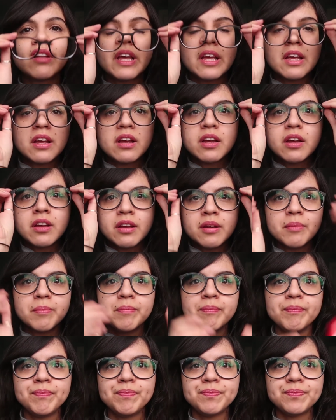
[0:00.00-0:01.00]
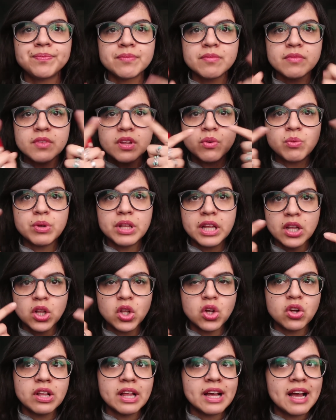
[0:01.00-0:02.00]
like really
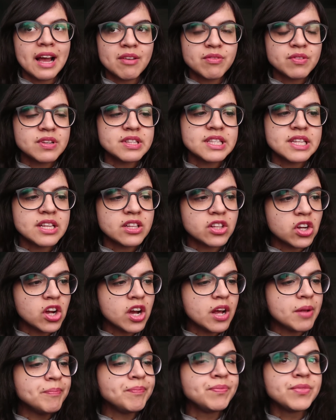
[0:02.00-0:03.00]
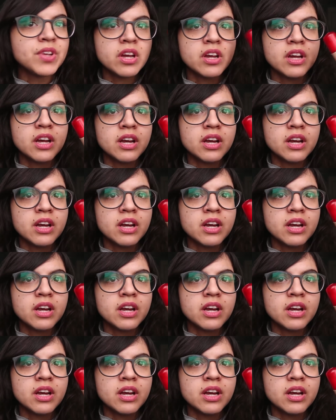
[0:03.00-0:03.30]
look like I have concealer on.